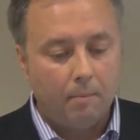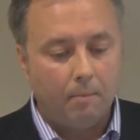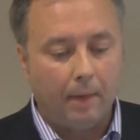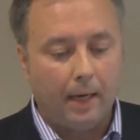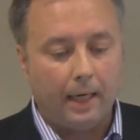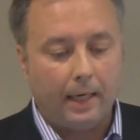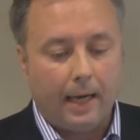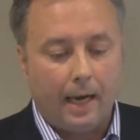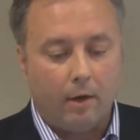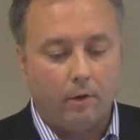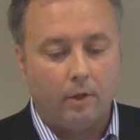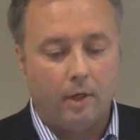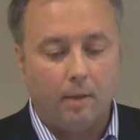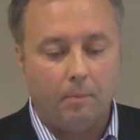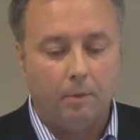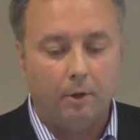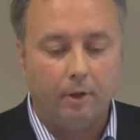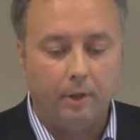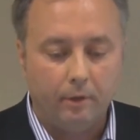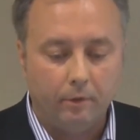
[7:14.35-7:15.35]
My account
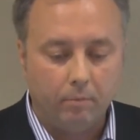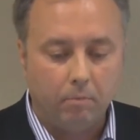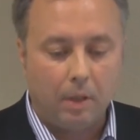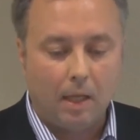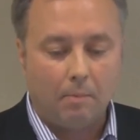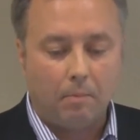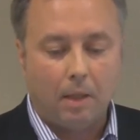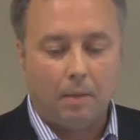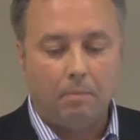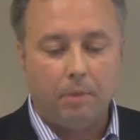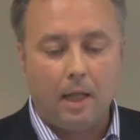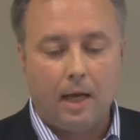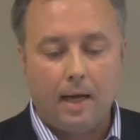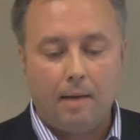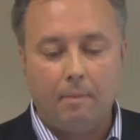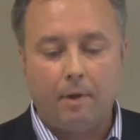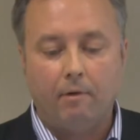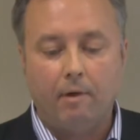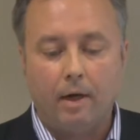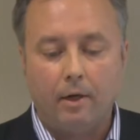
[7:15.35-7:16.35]
number is blah, blah,
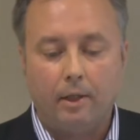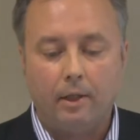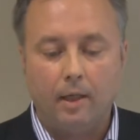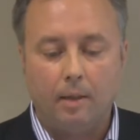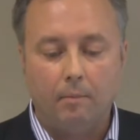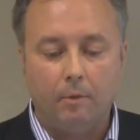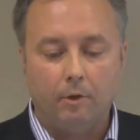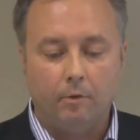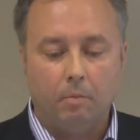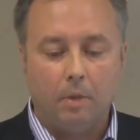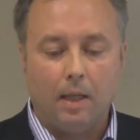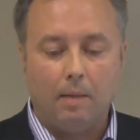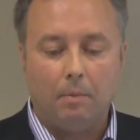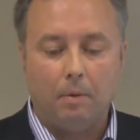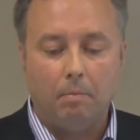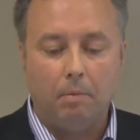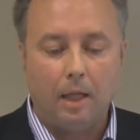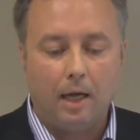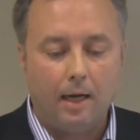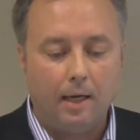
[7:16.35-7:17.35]
blah. My routing number is blah,
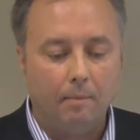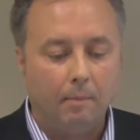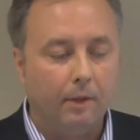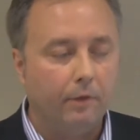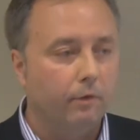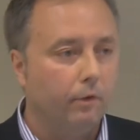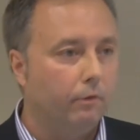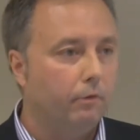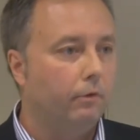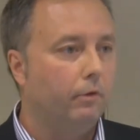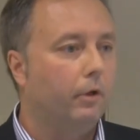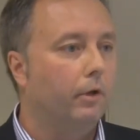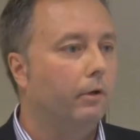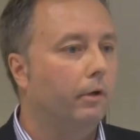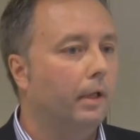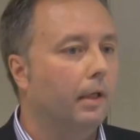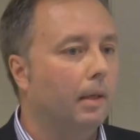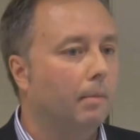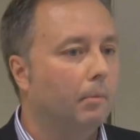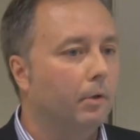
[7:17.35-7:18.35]
blah, blah. And my social
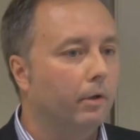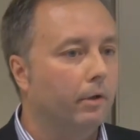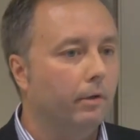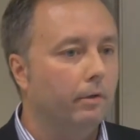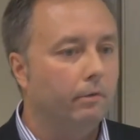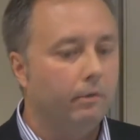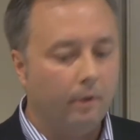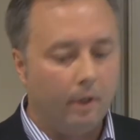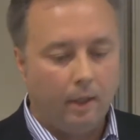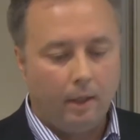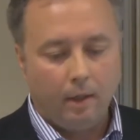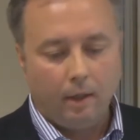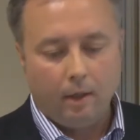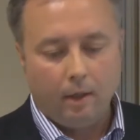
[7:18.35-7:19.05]
security number is